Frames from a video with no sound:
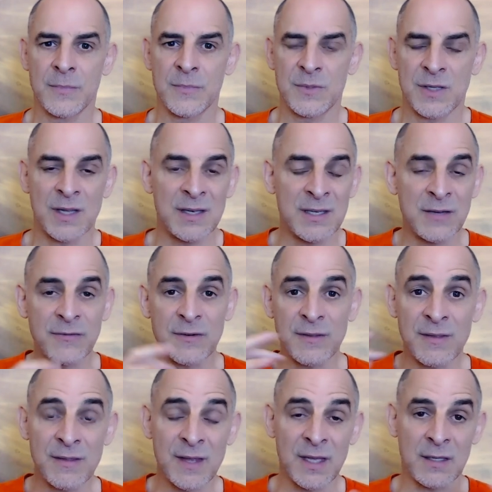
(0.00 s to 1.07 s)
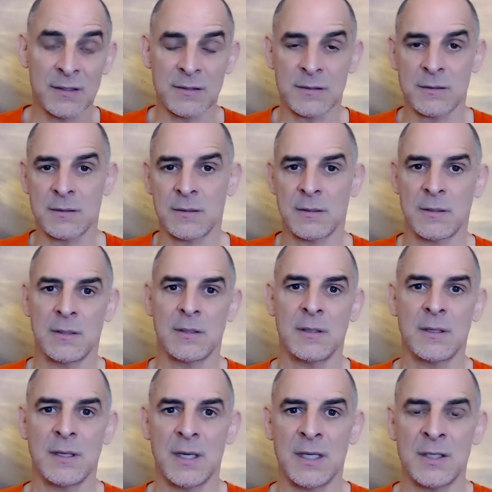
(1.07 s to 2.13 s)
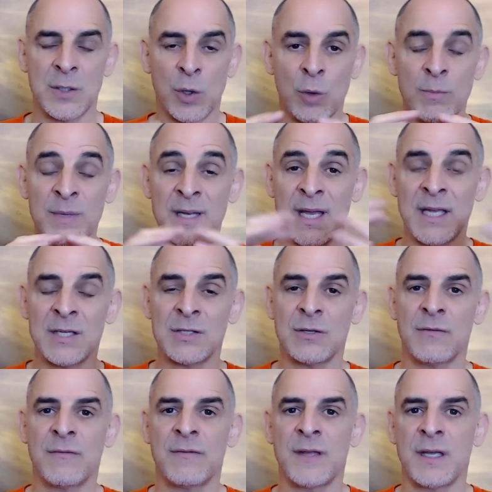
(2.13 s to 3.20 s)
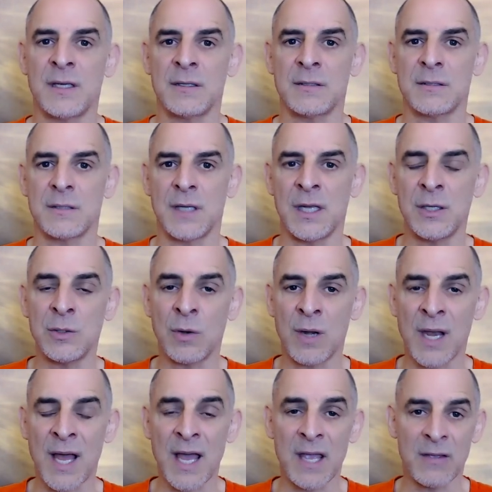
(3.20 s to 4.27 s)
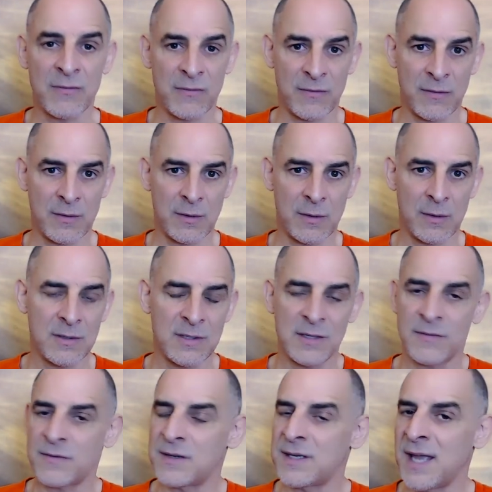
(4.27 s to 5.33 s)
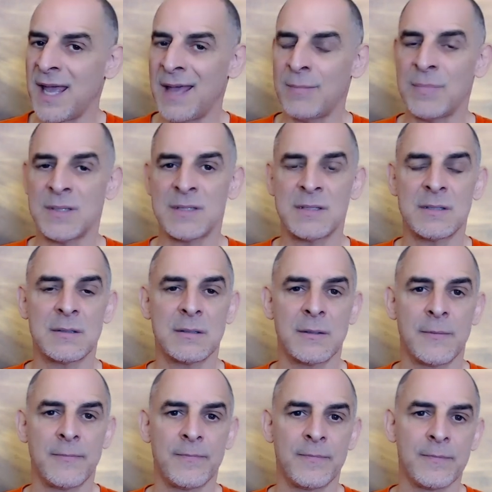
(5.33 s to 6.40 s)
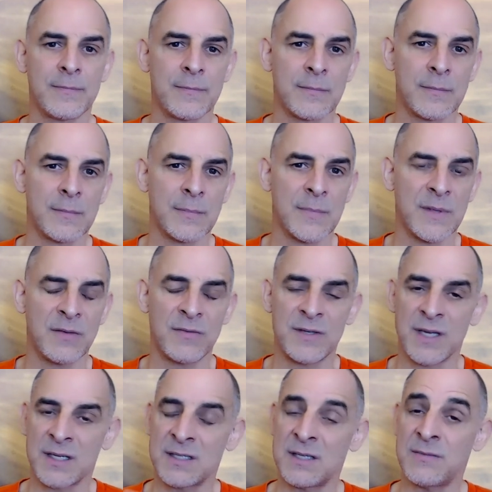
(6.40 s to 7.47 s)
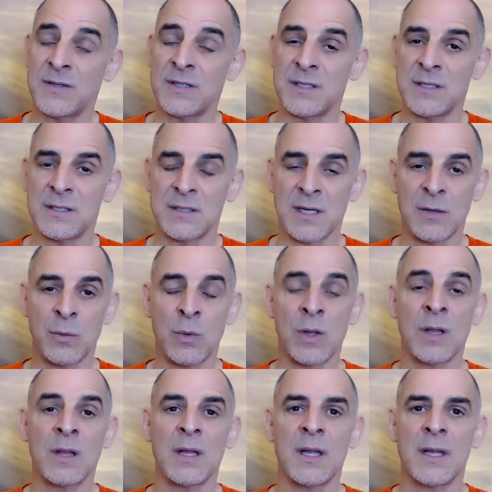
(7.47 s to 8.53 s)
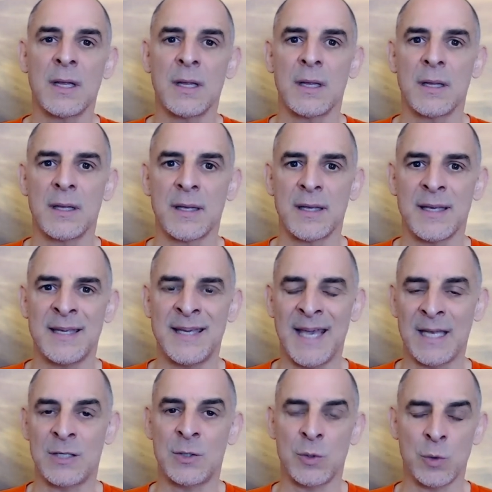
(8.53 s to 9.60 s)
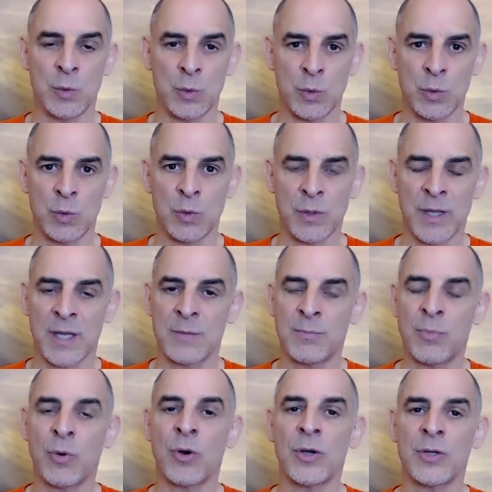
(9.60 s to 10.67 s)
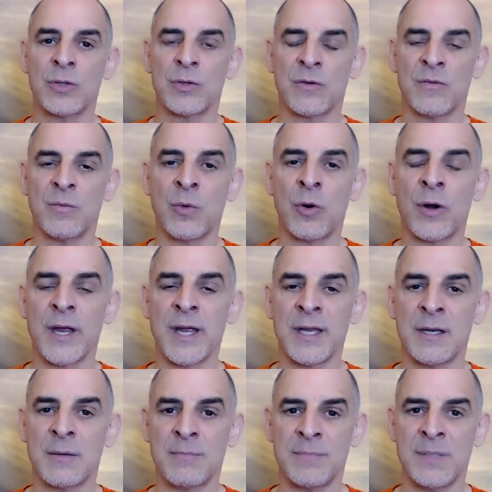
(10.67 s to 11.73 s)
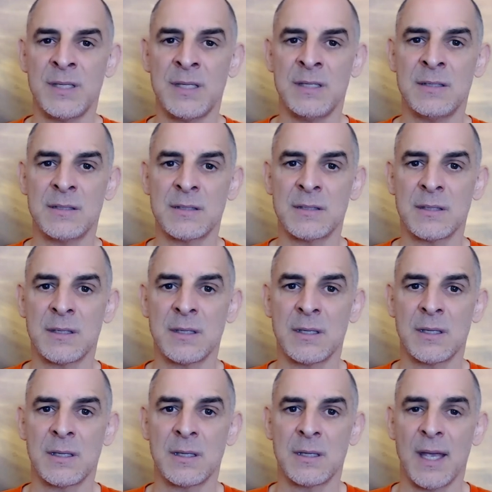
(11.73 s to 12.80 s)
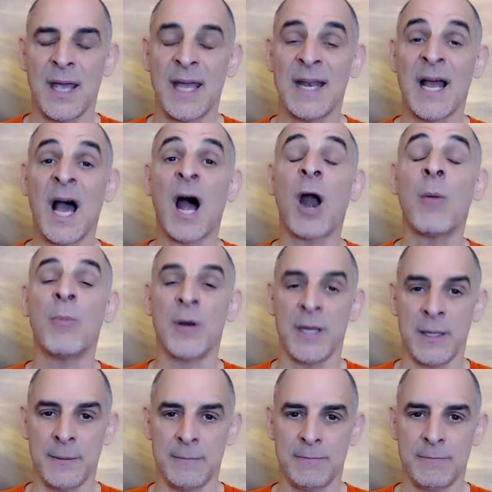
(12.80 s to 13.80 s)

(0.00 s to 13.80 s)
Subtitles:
So there are different things. It's a combination of things in your life, different habits, different activities that will get you to that point of more inner peace and harmony.